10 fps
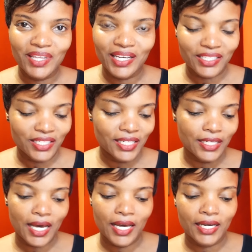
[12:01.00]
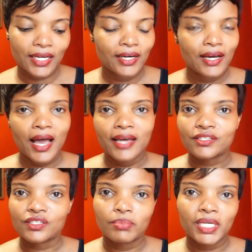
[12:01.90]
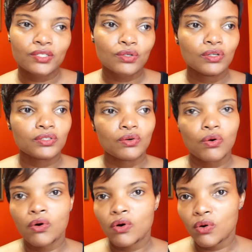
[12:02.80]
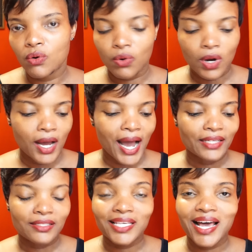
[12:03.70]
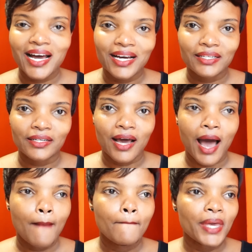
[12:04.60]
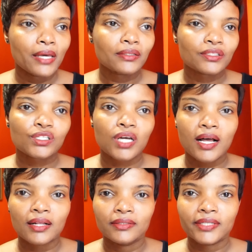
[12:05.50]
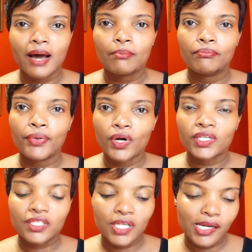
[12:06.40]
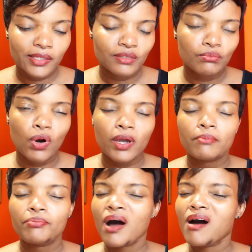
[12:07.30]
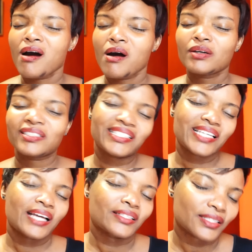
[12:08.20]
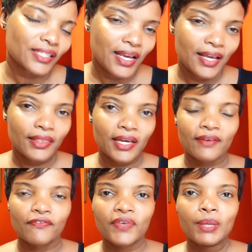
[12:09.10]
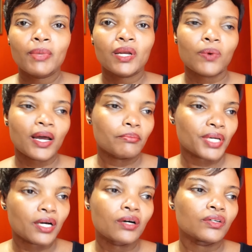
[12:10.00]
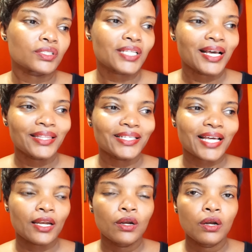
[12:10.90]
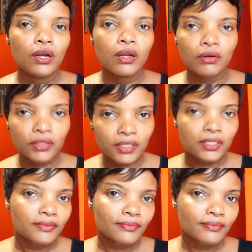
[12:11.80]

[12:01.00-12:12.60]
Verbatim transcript: that she didn't like, and she's being told, oh, a son, a male child, a boy child is more important than a female one, because there's a lot